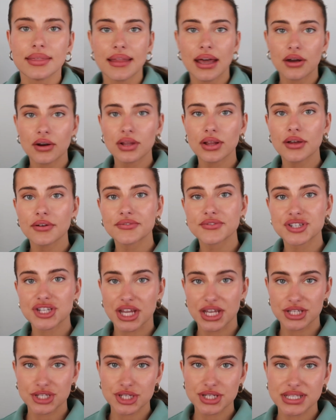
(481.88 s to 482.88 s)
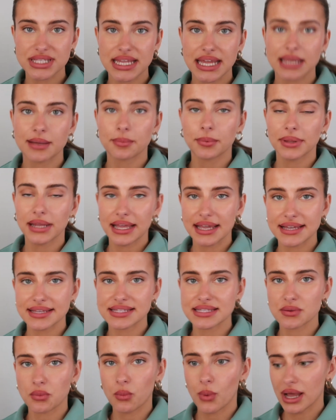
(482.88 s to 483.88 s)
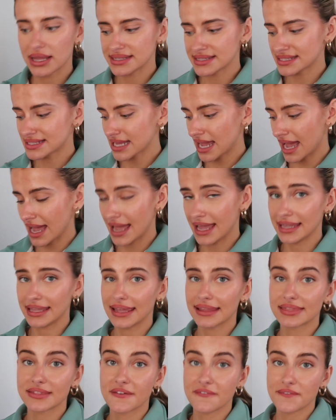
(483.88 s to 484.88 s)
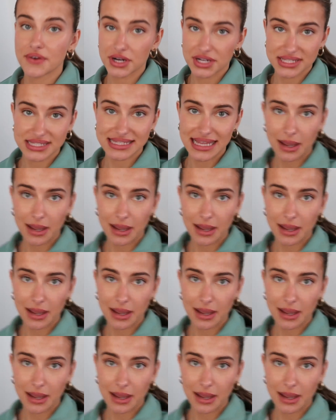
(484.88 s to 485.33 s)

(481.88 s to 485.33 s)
Now a lot of changes take place once I get the first